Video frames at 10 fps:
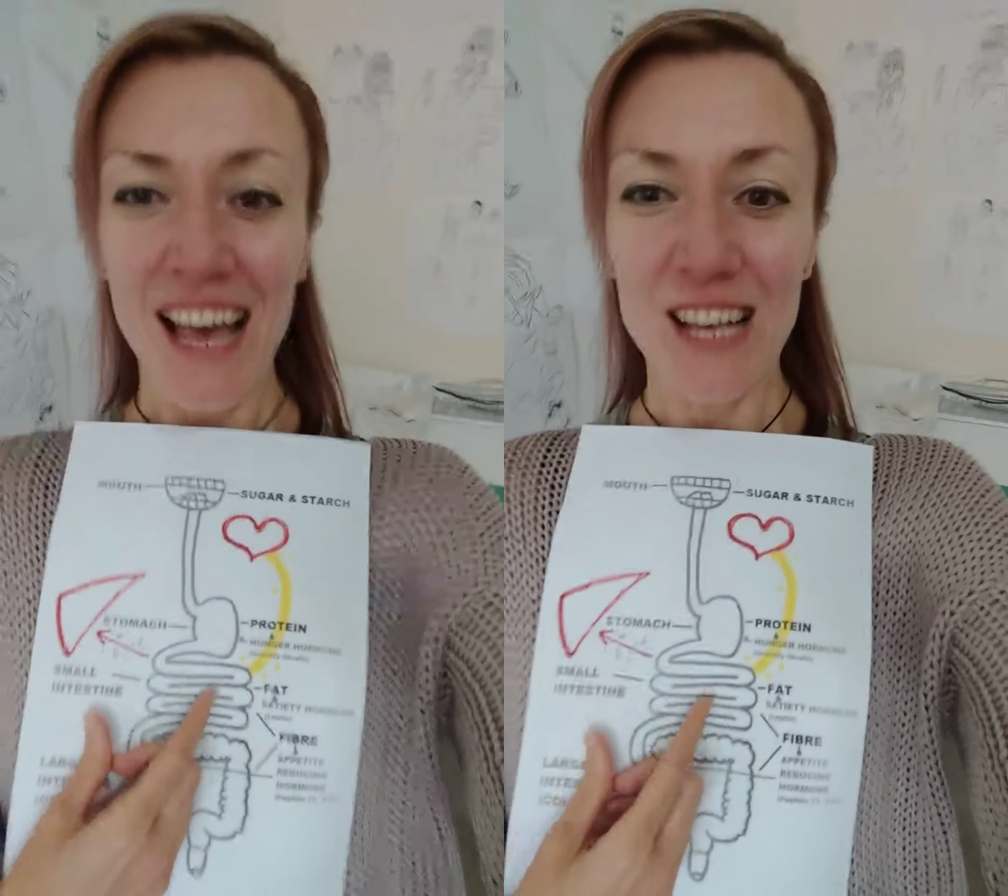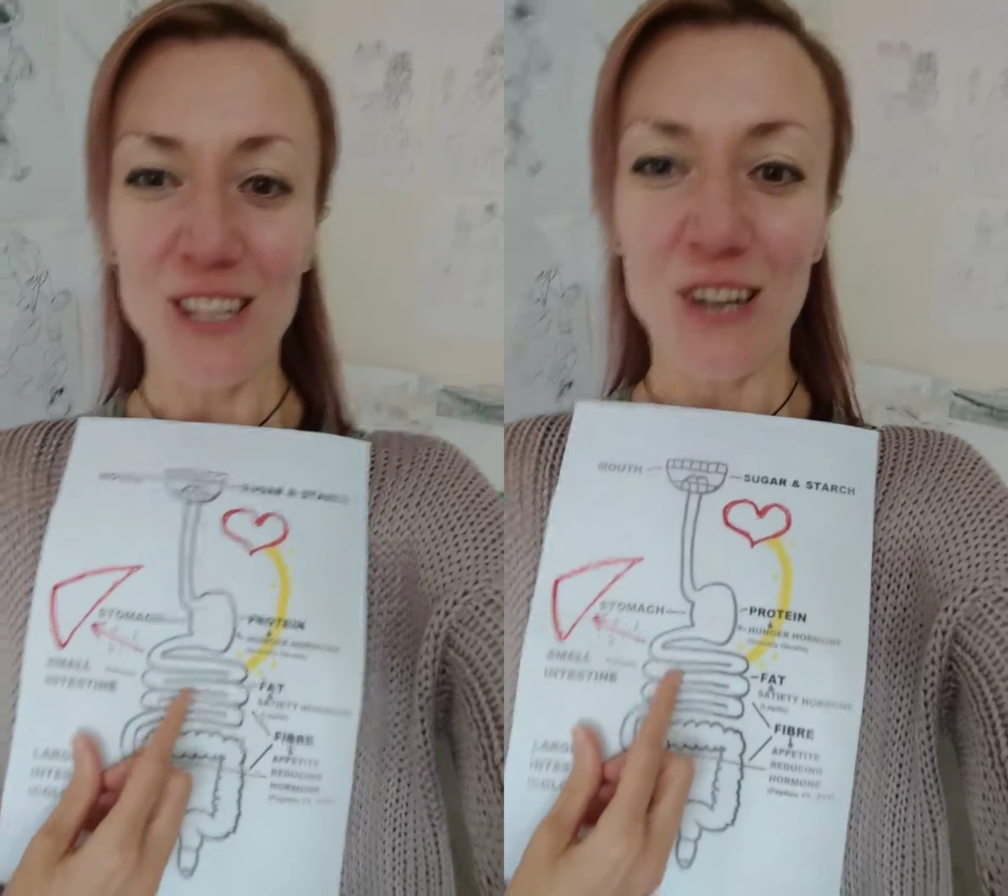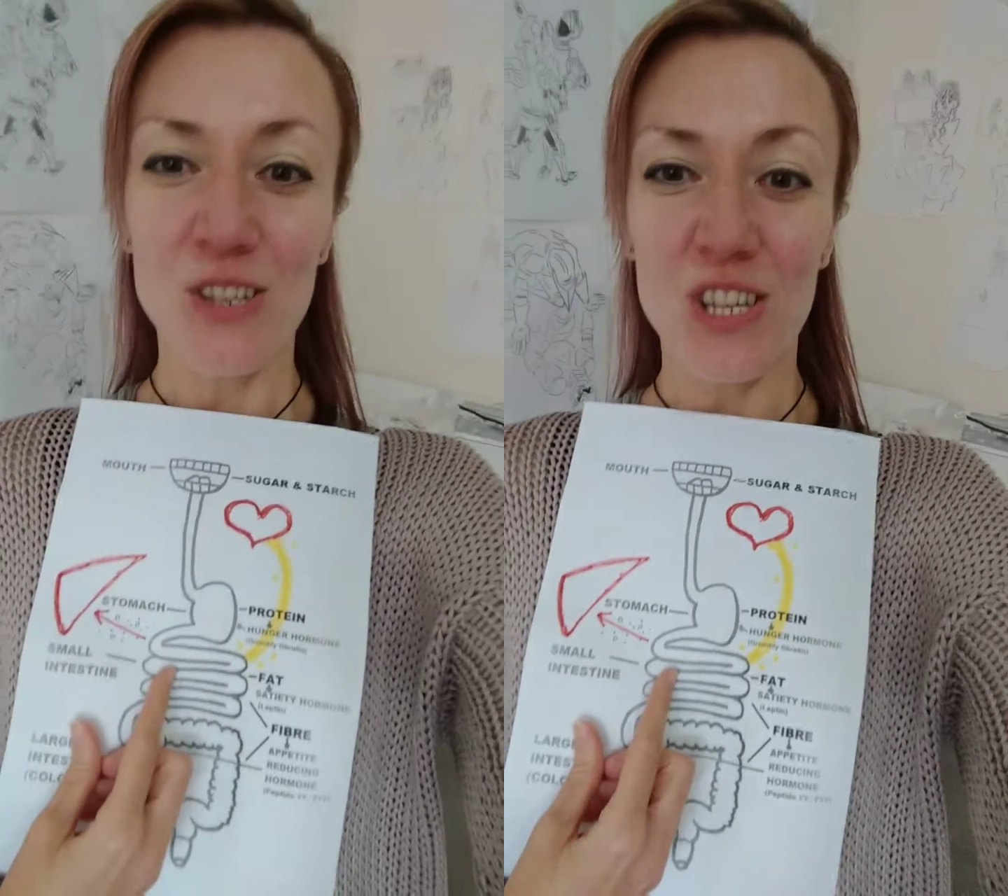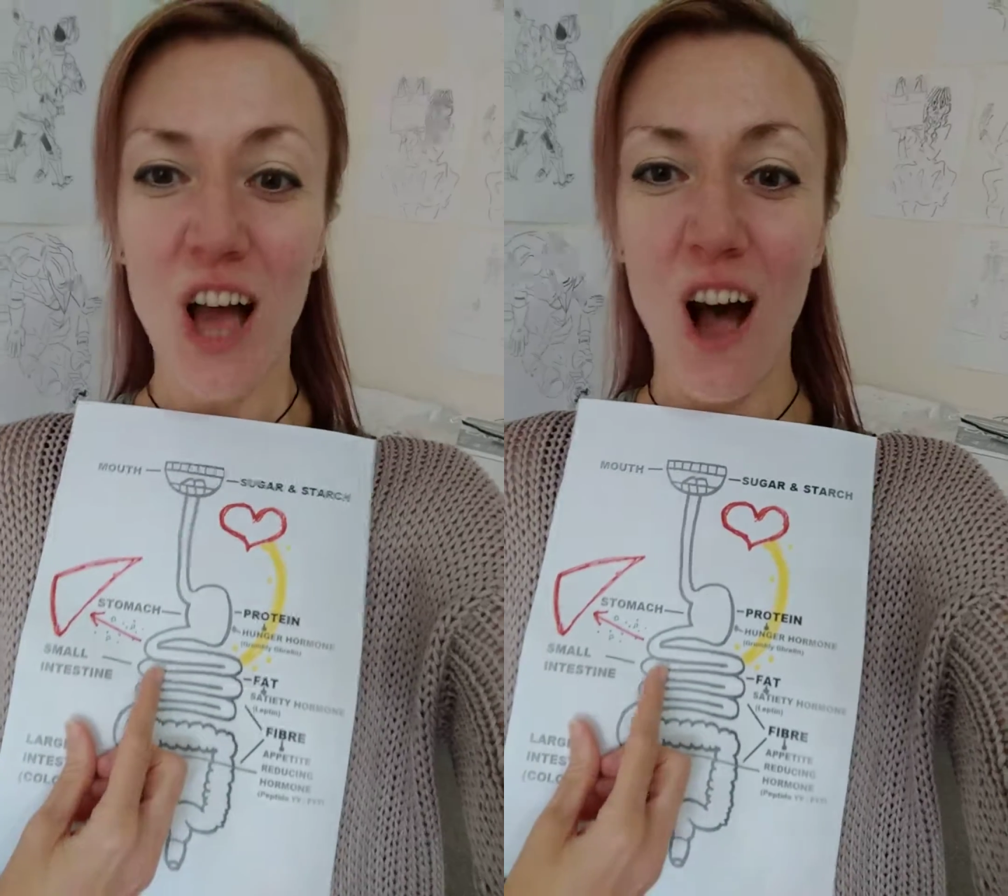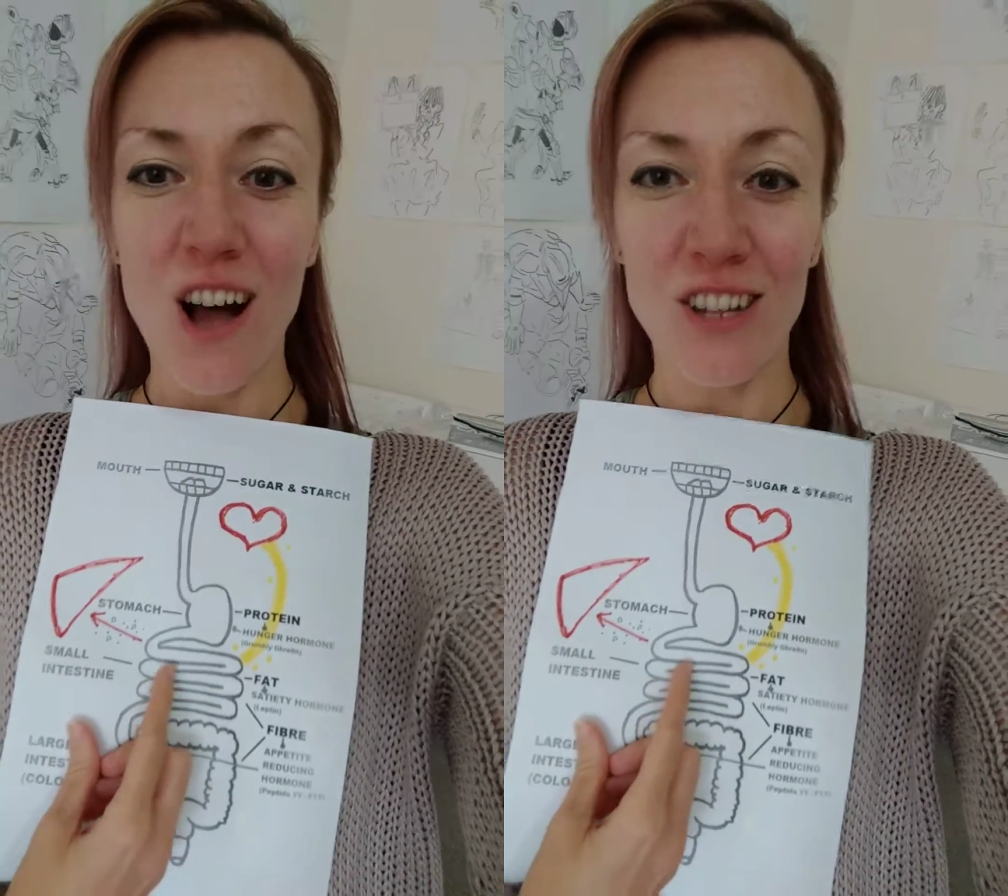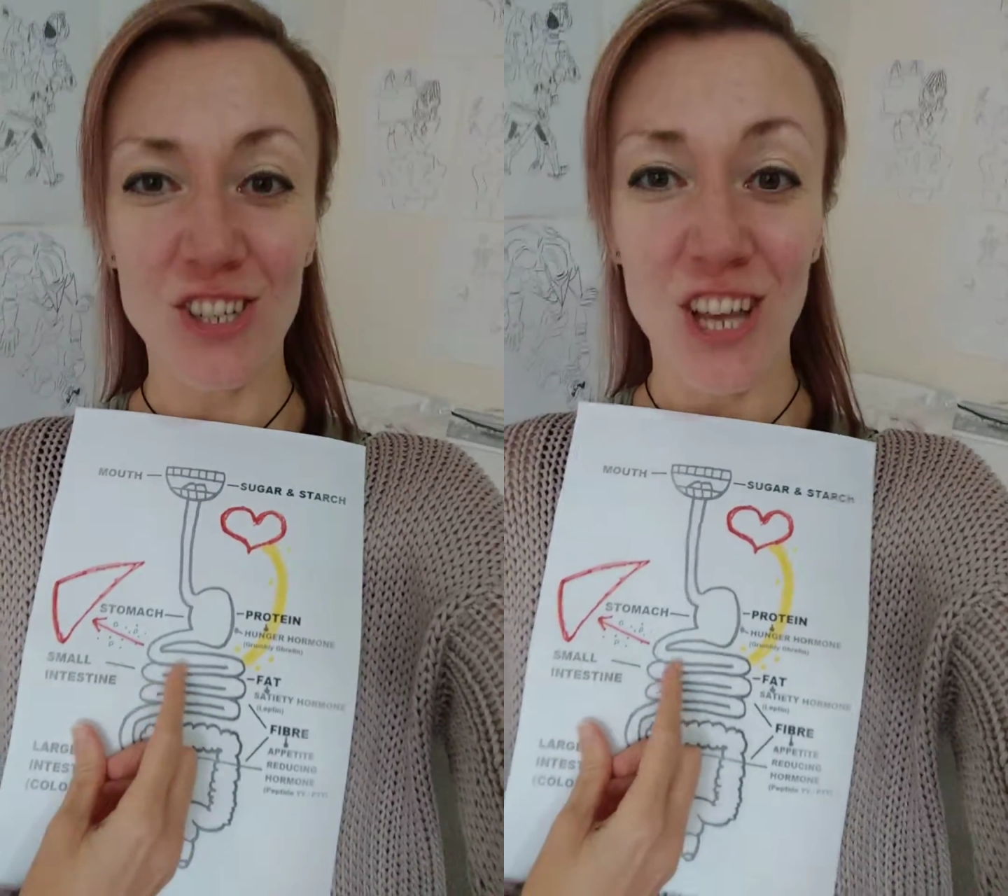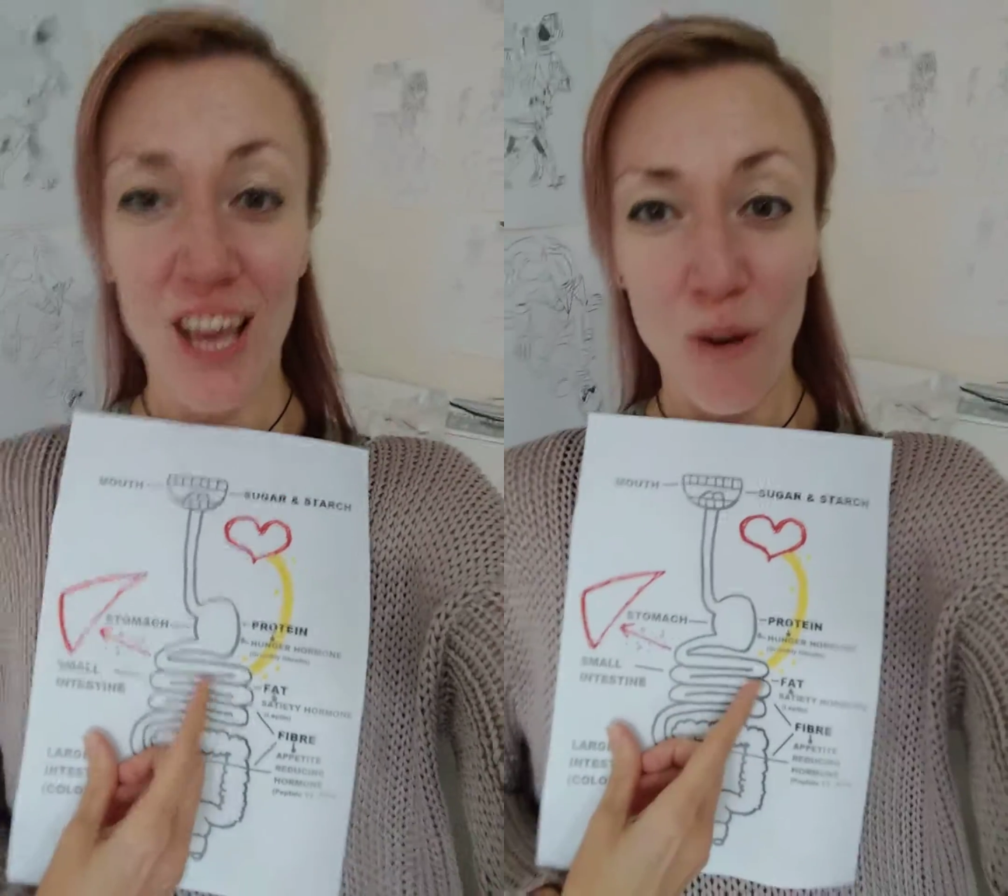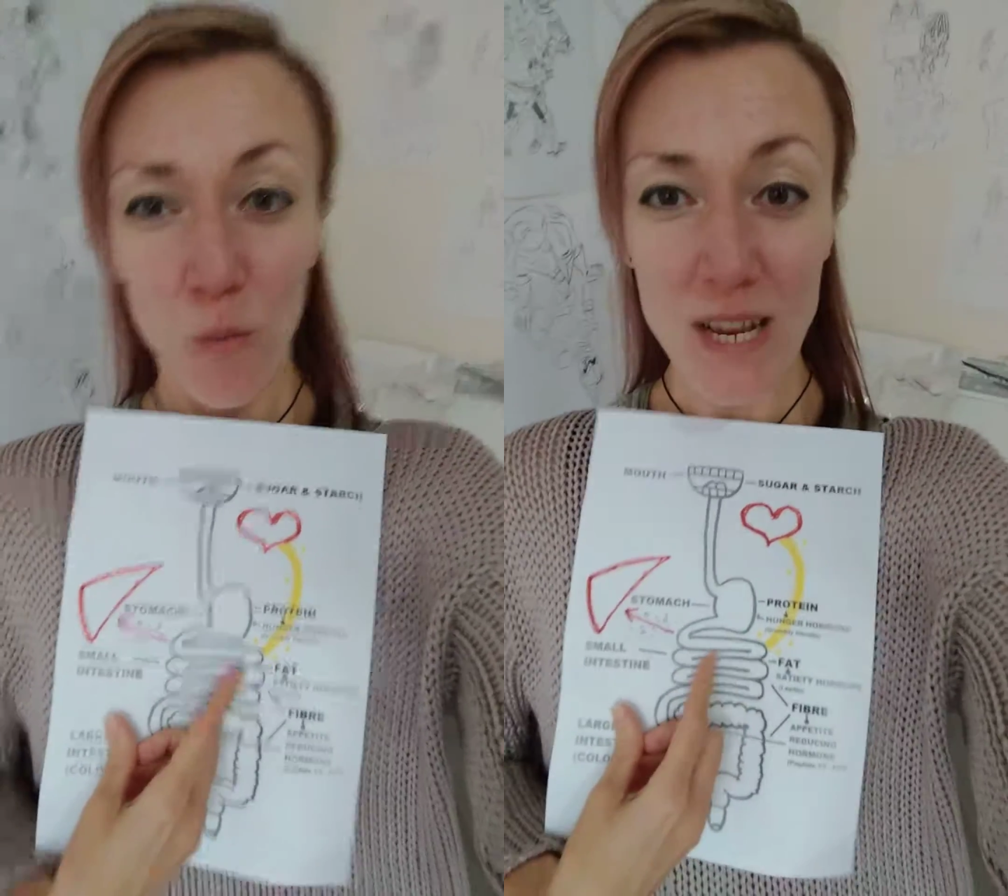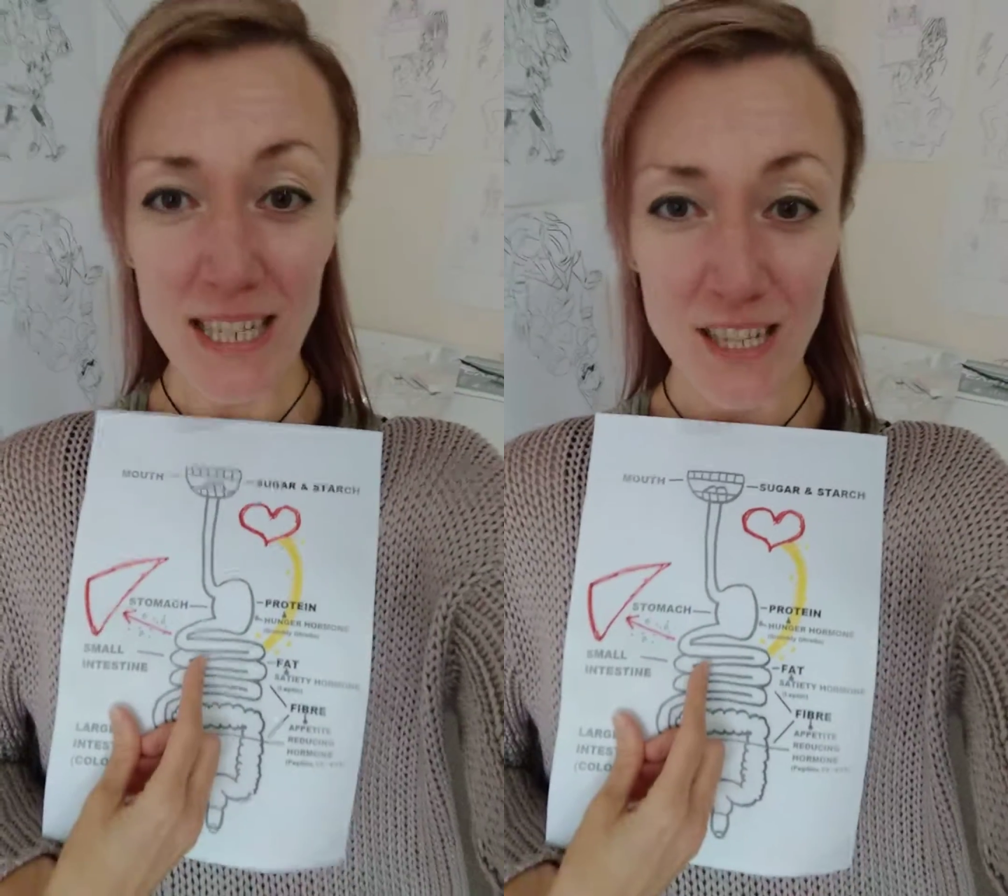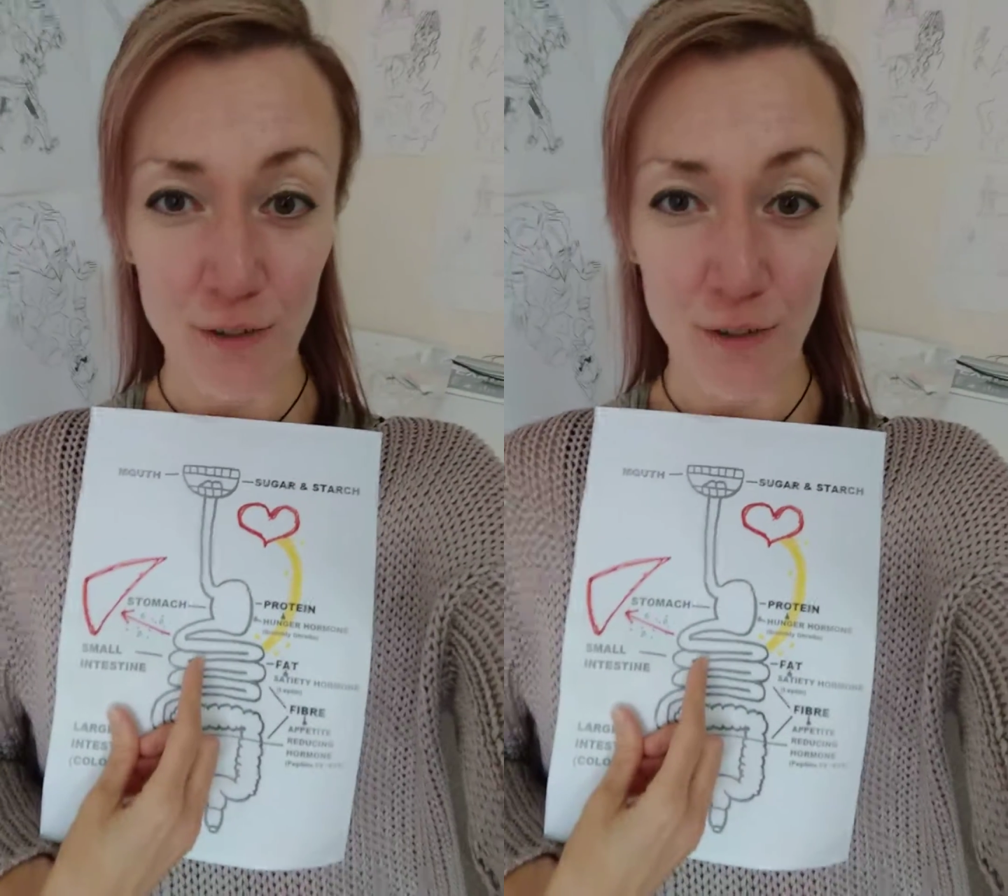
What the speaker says: So starch whizzes